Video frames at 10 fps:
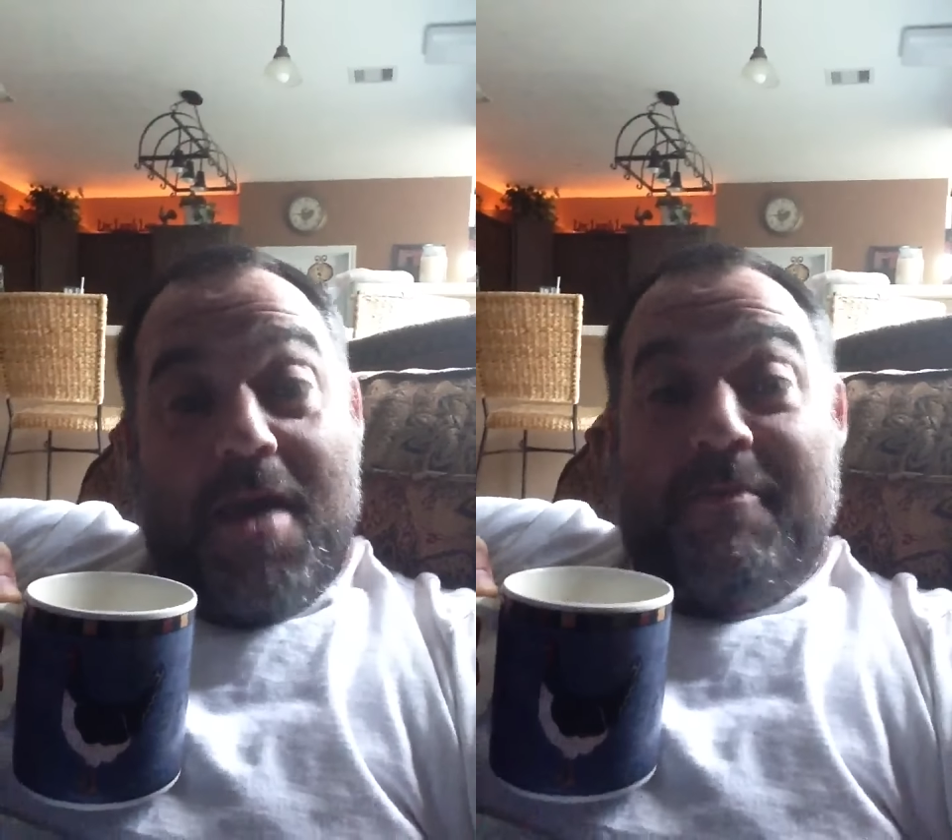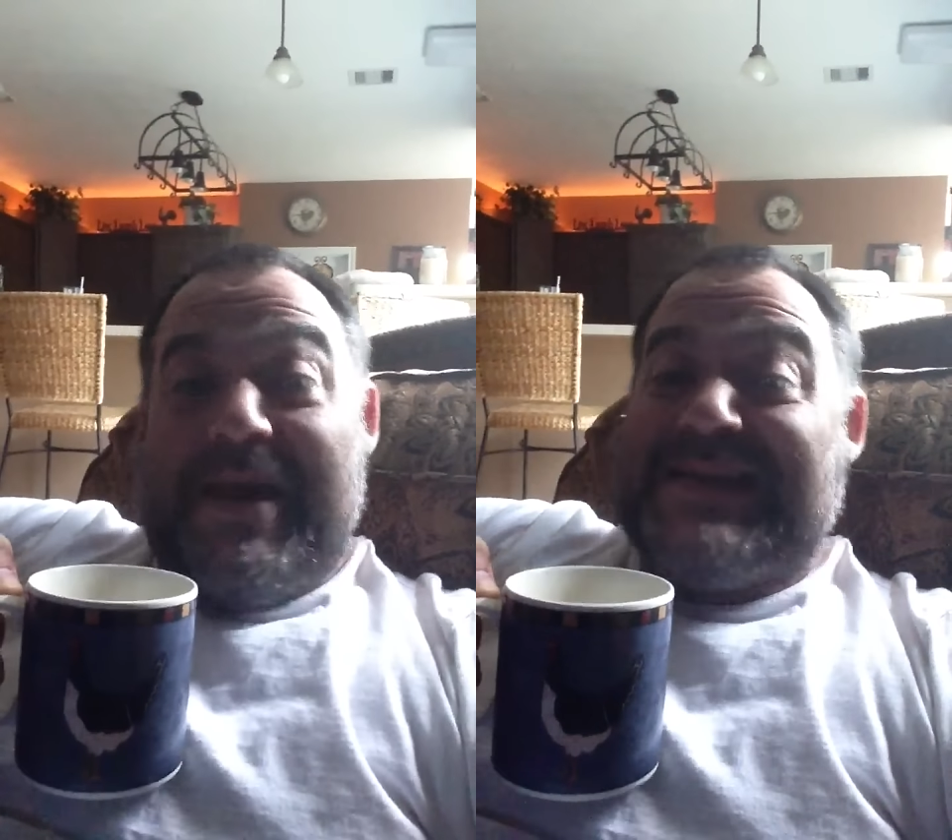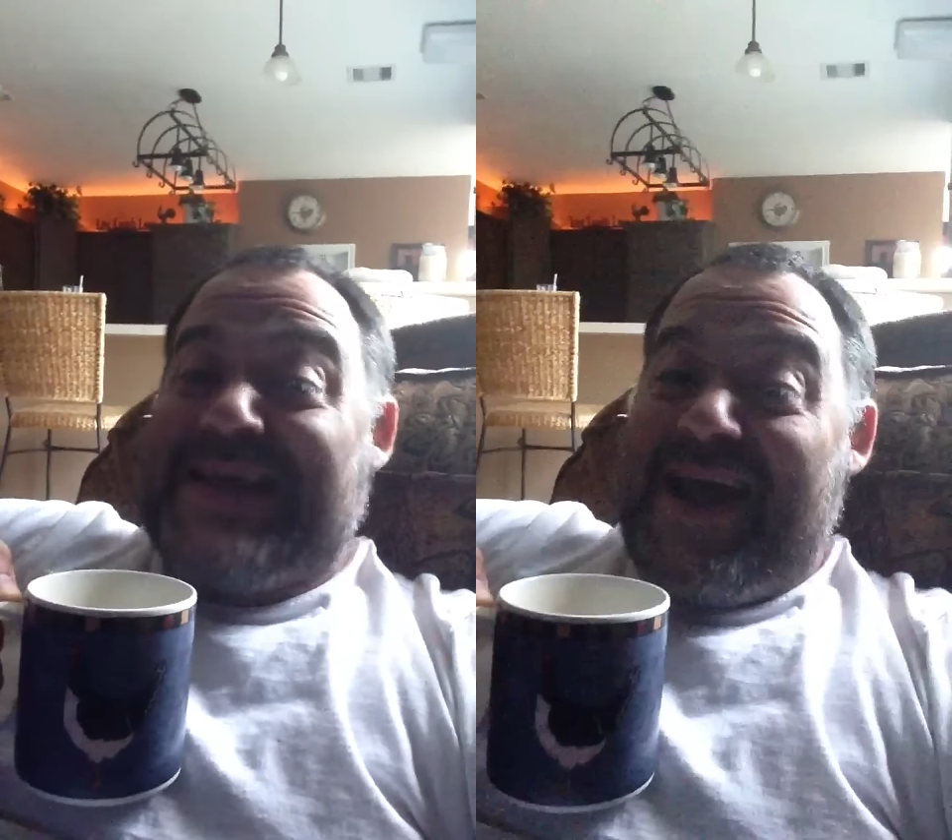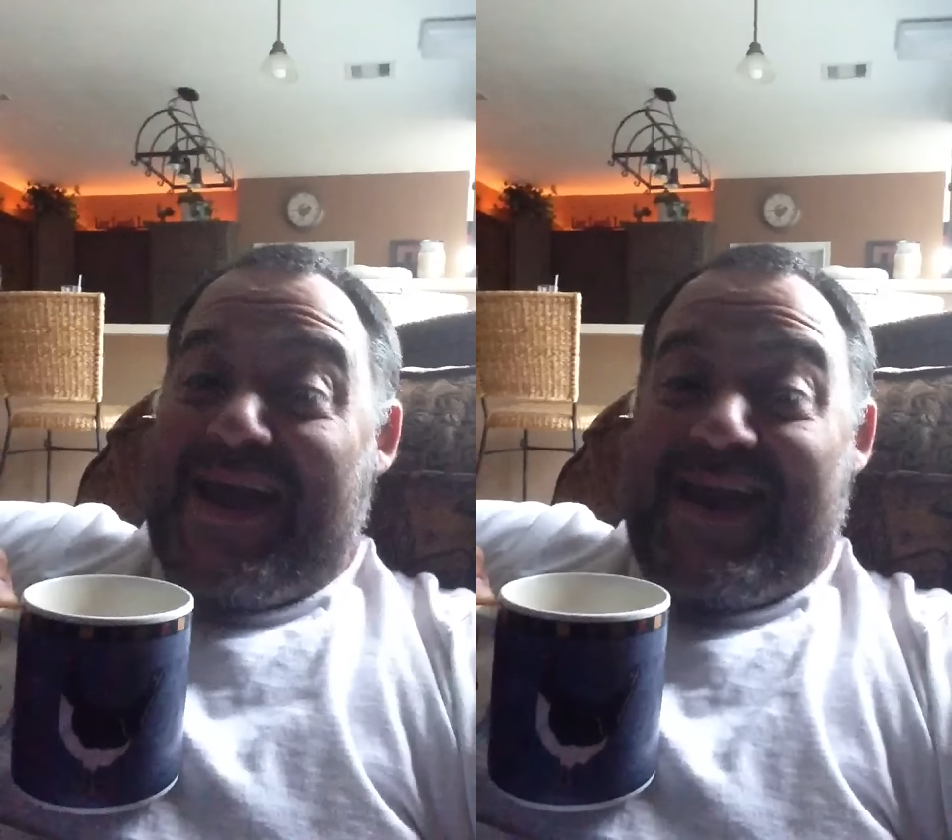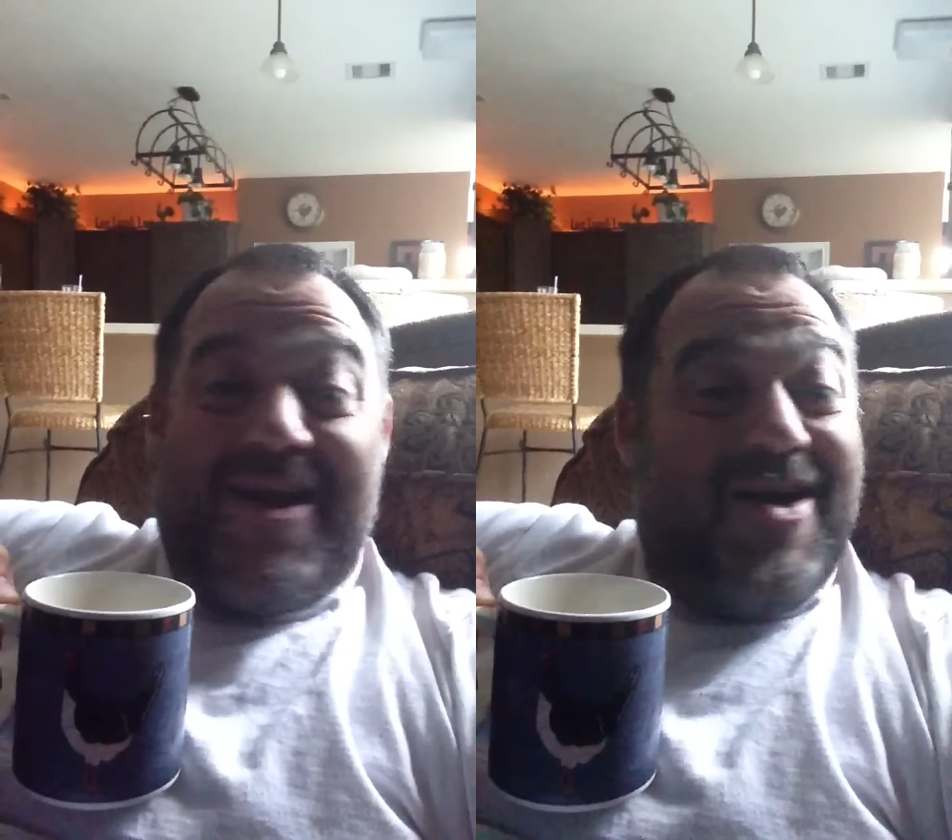Because,
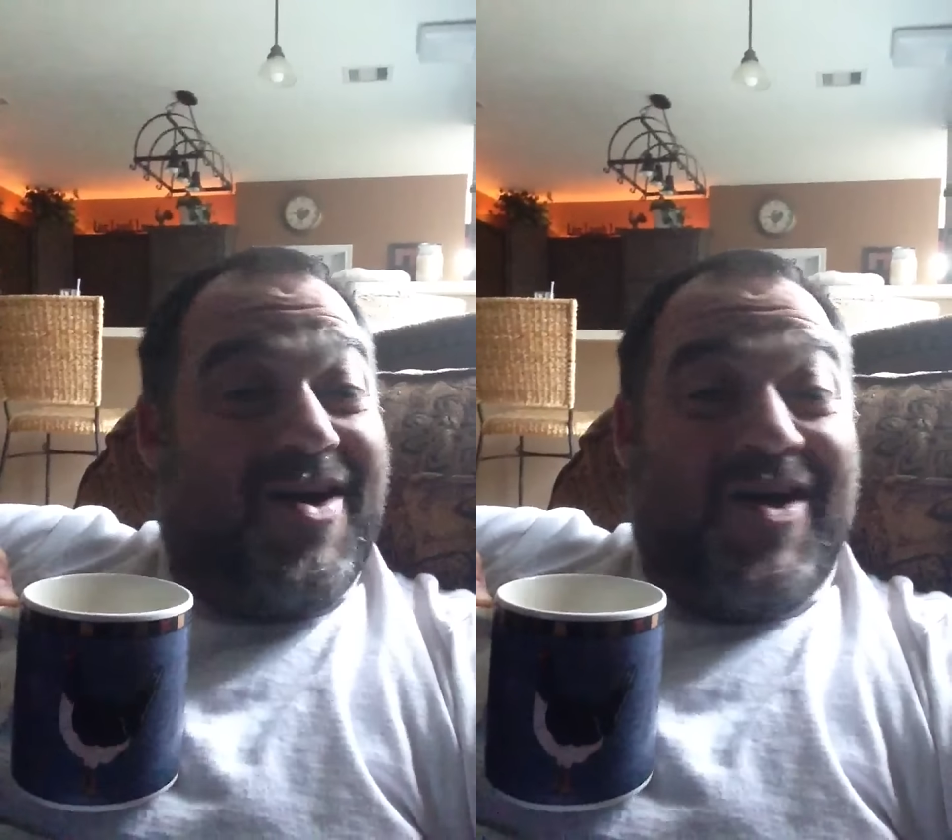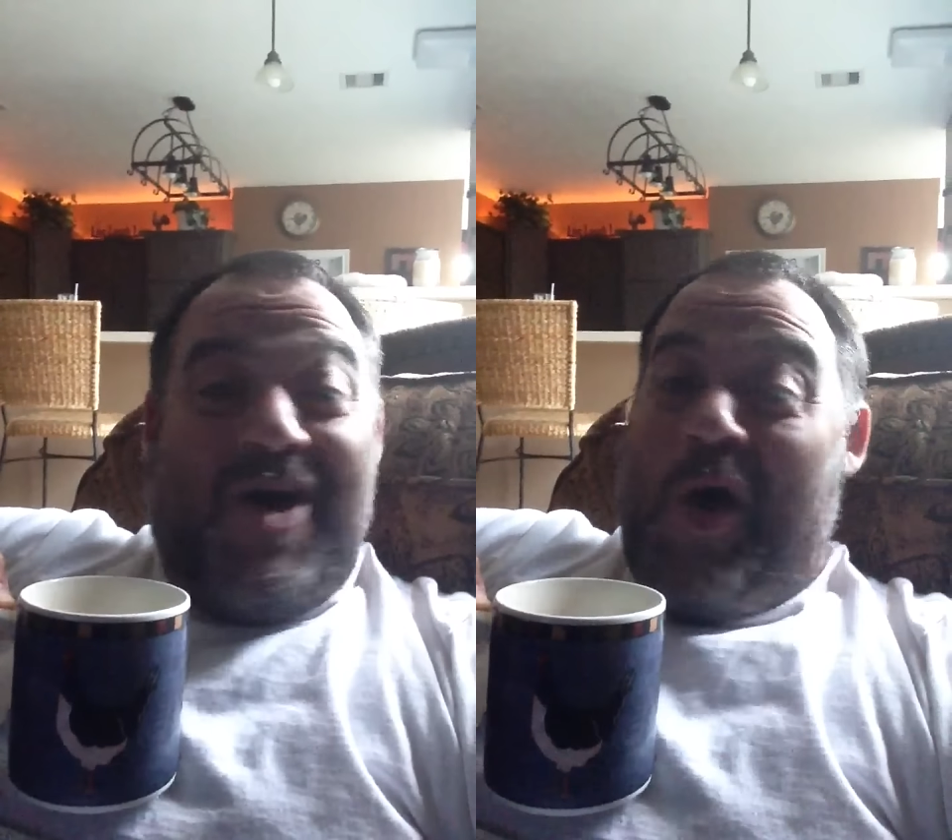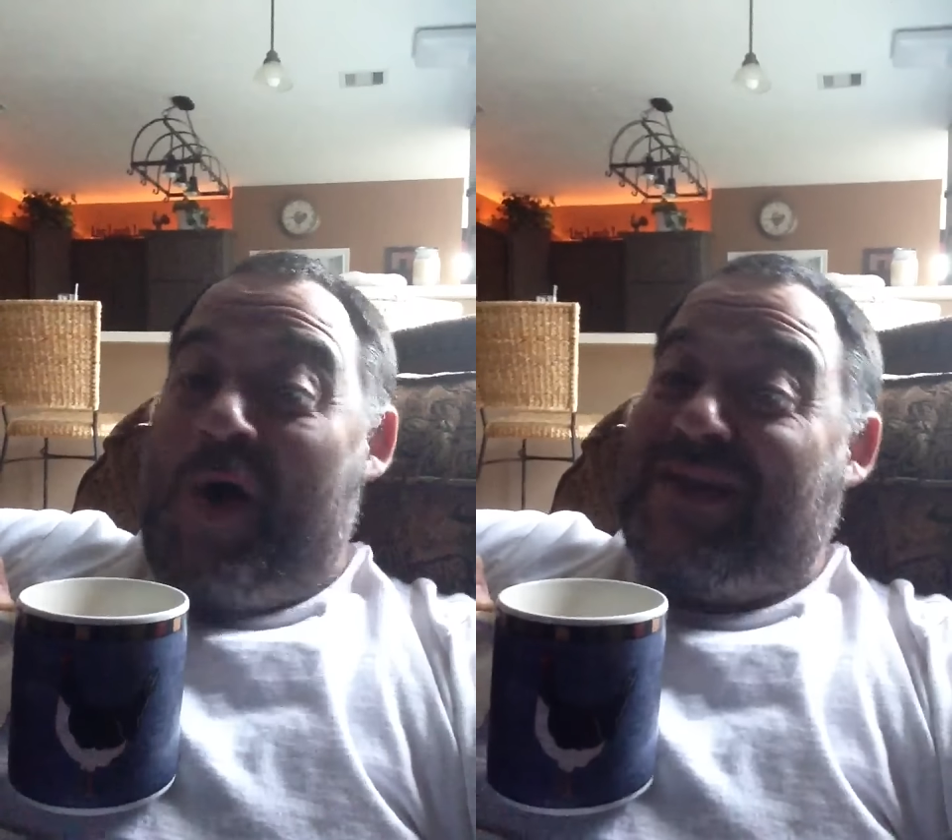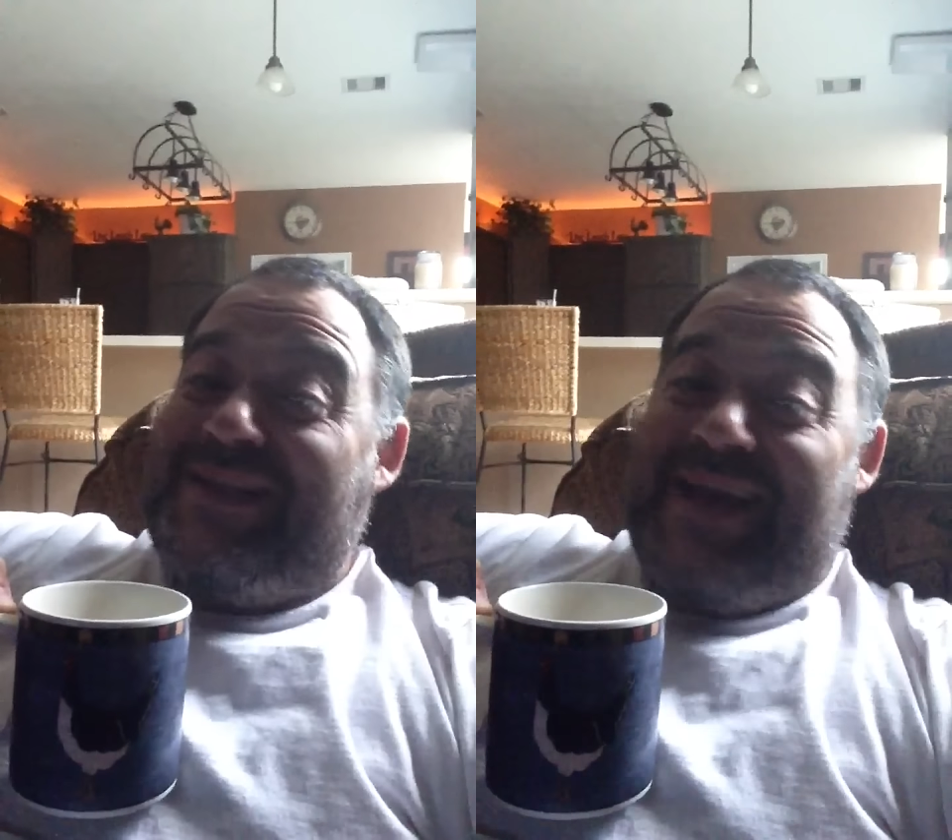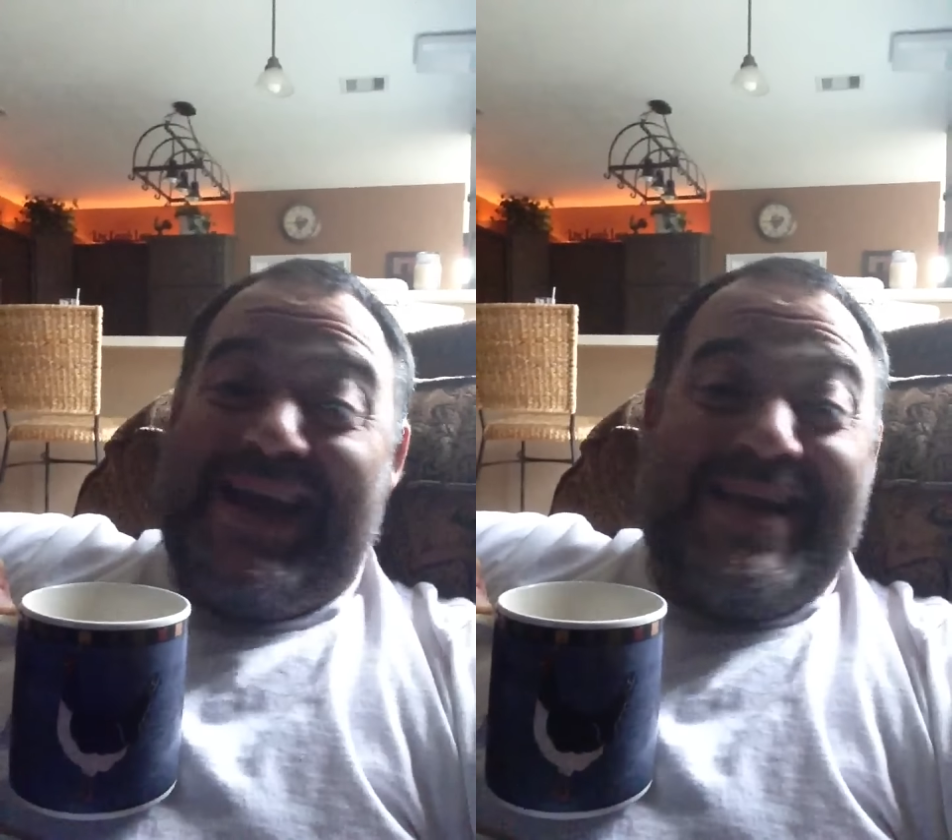hey, all the
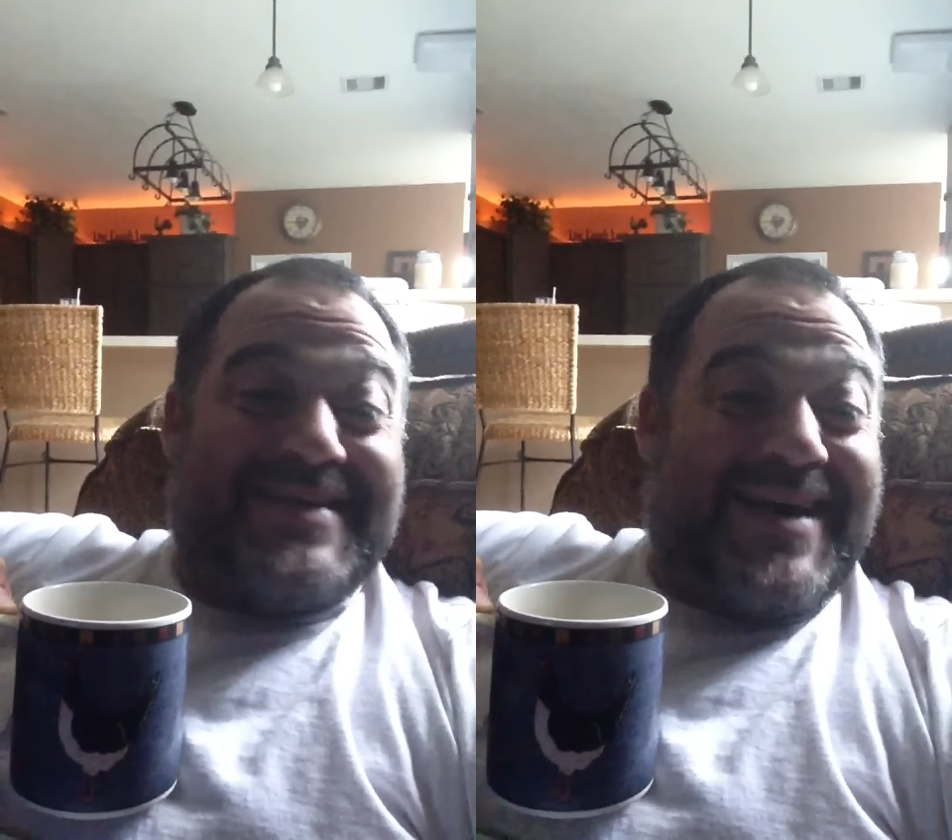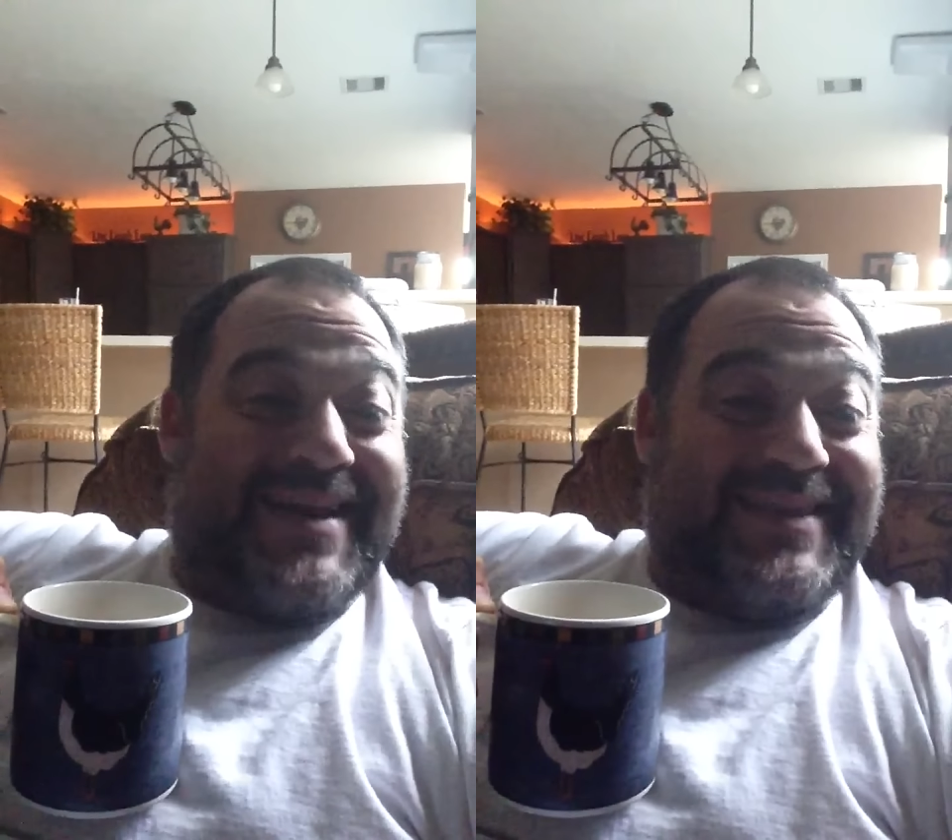ladies out